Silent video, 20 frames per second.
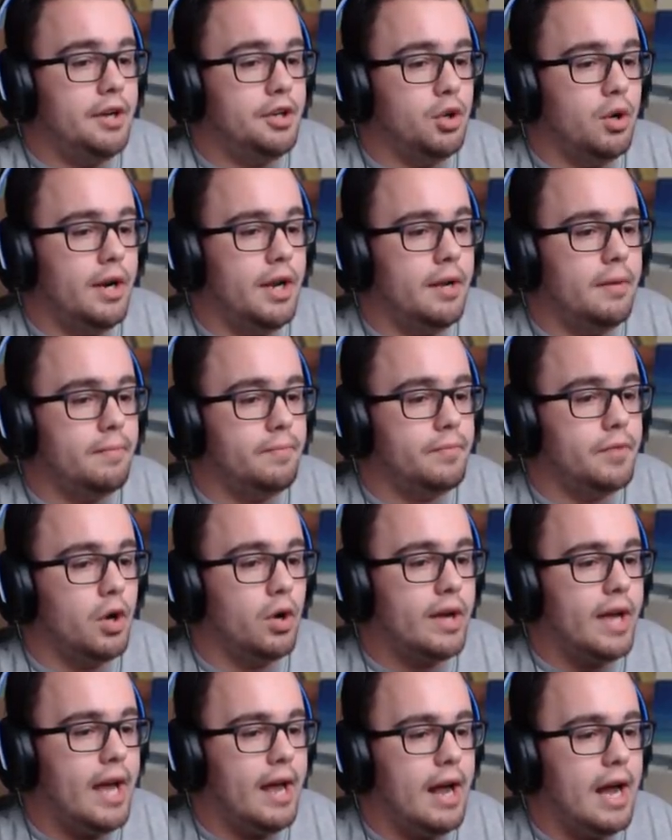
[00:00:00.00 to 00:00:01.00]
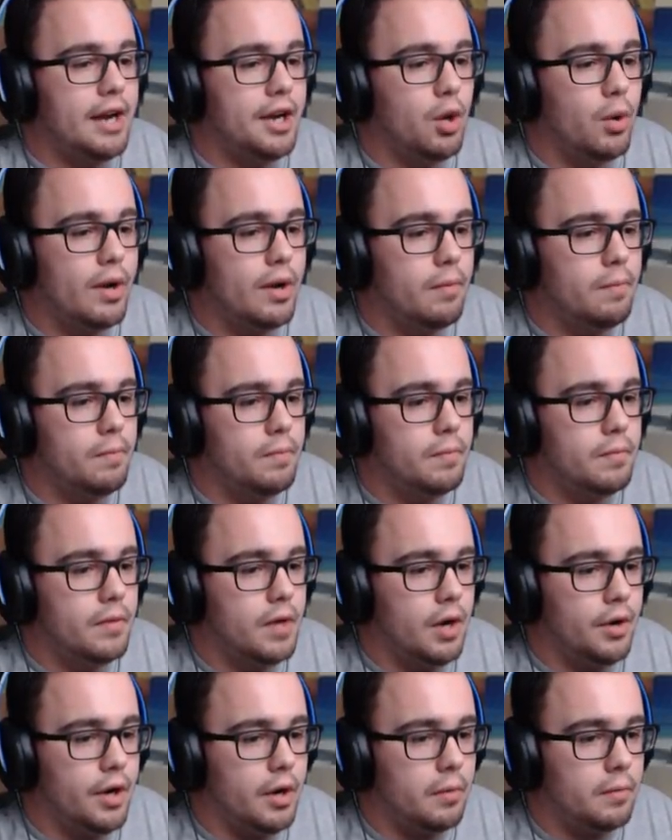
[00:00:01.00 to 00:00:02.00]
Not doing it! Okay, I know where-
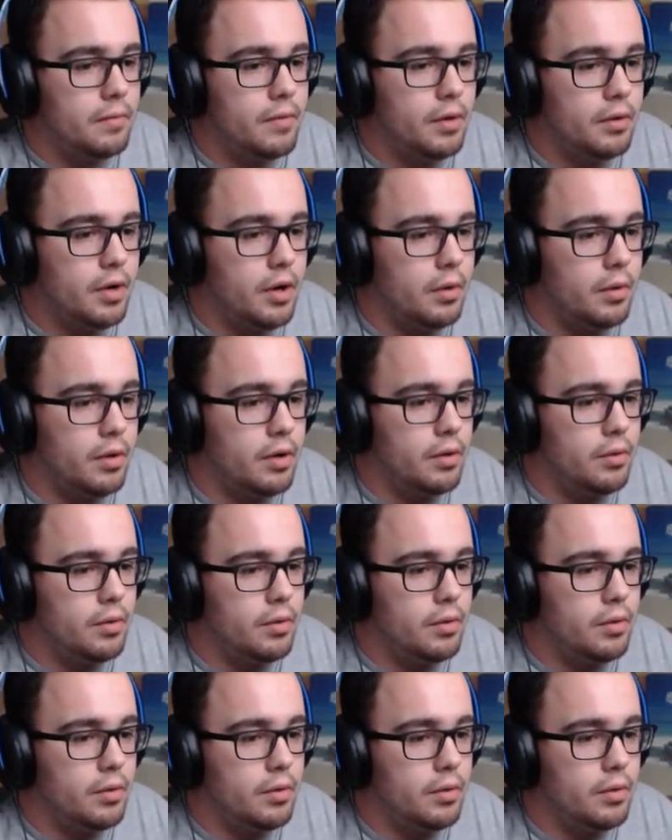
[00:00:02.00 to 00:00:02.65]
Oh no, oh no, oh